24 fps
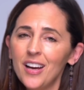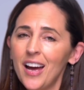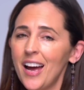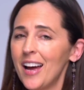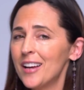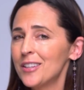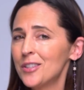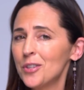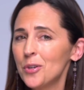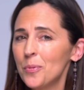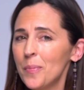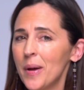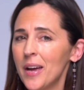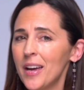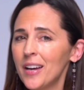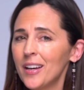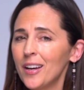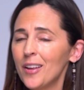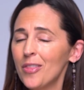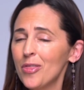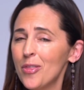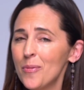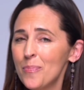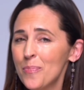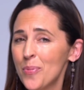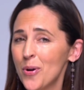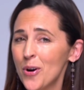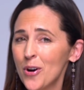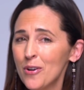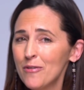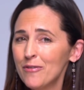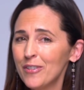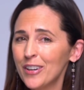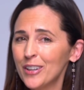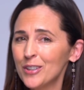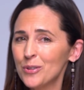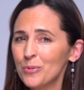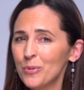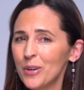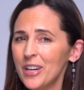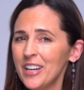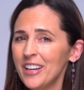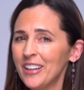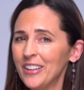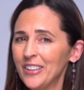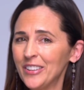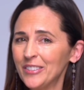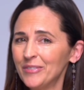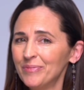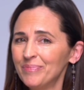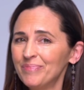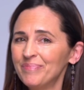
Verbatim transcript: as you make the perfect reel.